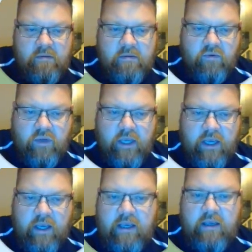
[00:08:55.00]

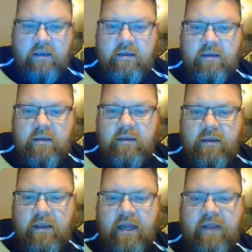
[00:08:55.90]
Okay.
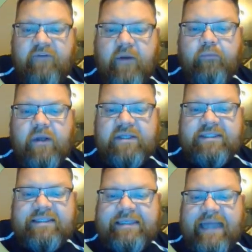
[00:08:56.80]
And if I press
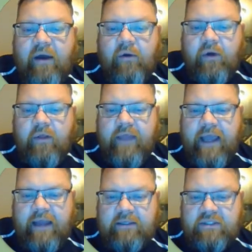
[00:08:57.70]
down on
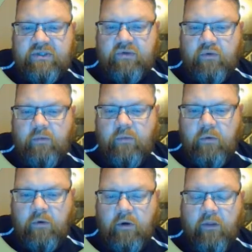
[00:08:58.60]
that zoom
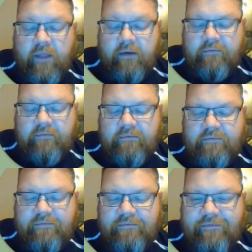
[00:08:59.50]
or on that
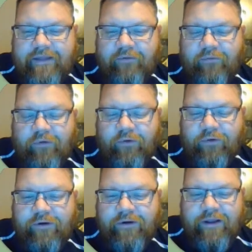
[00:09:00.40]

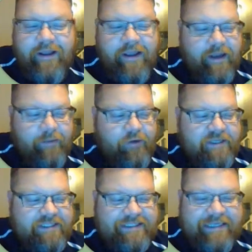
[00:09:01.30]
roller and I
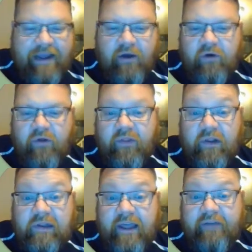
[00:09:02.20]
press down on the
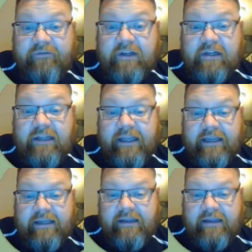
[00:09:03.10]
left click,